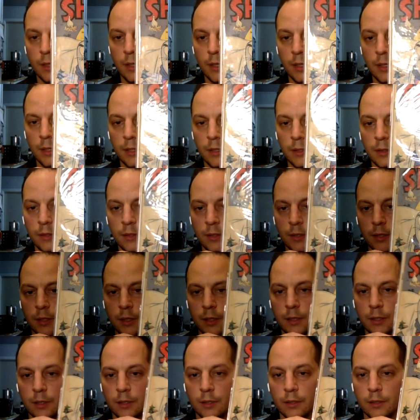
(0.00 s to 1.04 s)
And
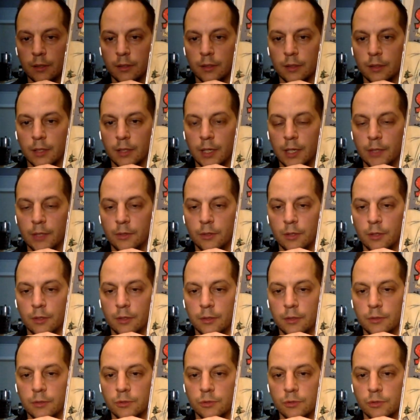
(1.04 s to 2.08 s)
uh, I
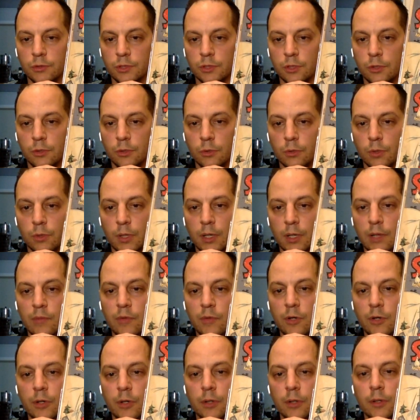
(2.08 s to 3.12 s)
thought this was a cool
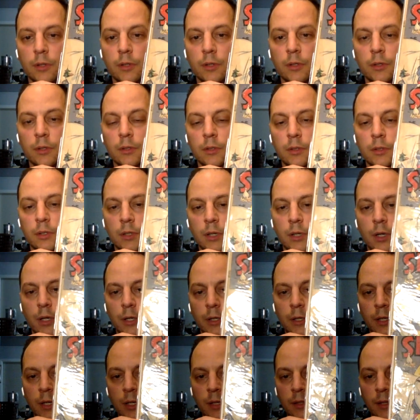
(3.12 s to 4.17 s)
cover.
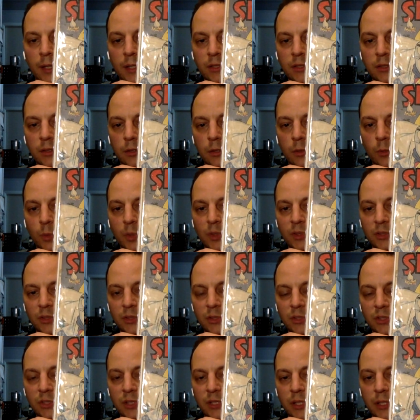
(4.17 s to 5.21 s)
Uh, you got a nice little
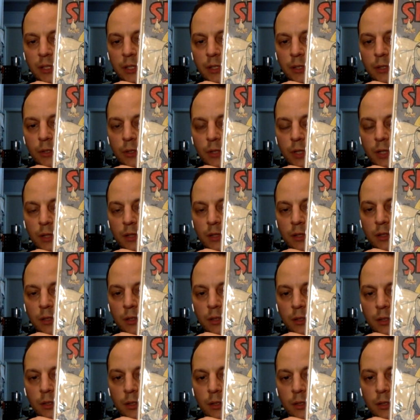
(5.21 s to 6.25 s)
winter scene. You get
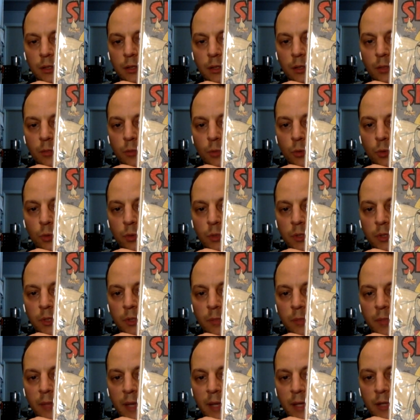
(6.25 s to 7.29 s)
the moon in
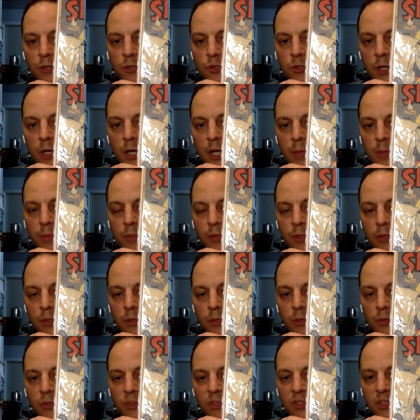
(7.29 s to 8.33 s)
the backdrop.
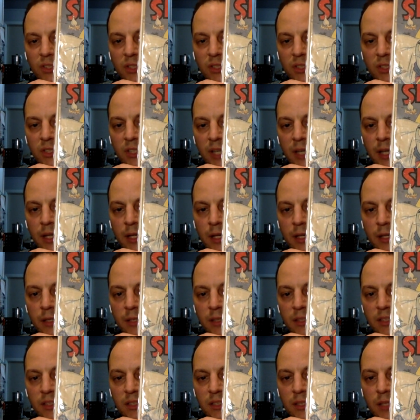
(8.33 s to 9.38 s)
You see Santa in
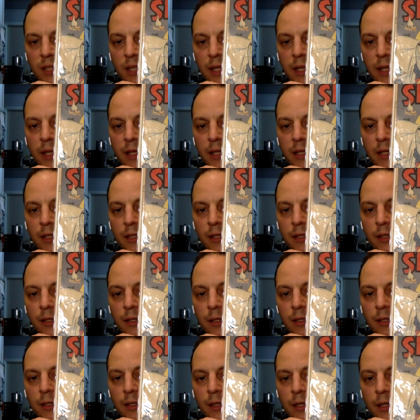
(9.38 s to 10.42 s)
his sleigh.
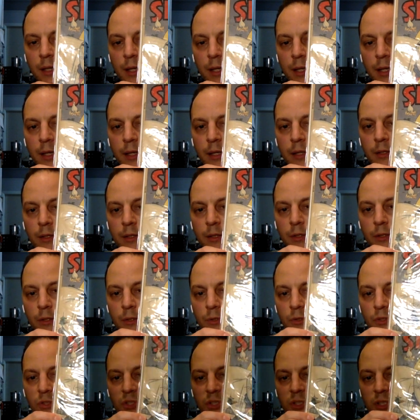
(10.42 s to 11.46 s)
And
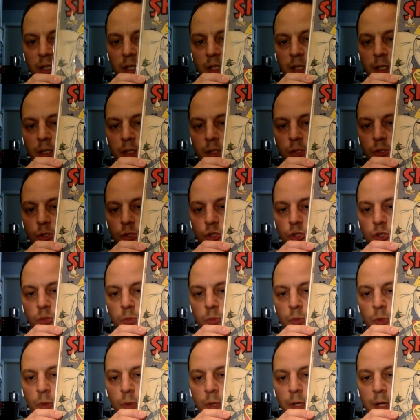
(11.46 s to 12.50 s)
you see
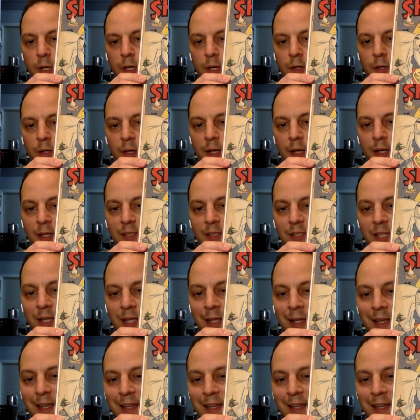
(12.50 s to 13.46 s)
Shmoo here as,